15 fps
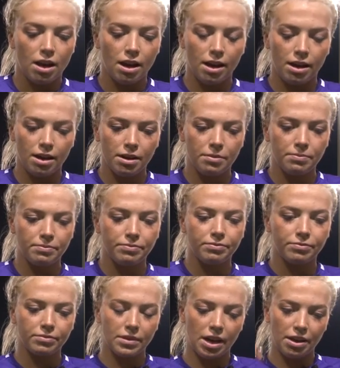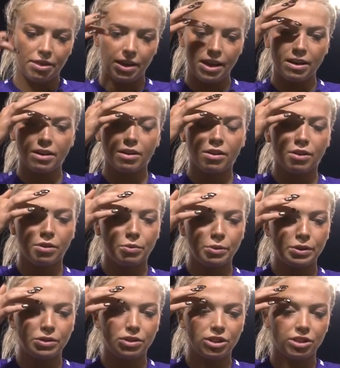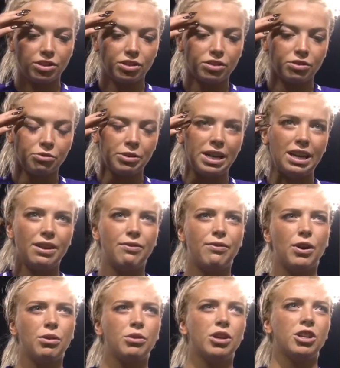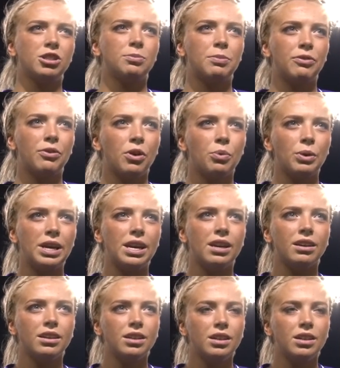I think we were just really focused before we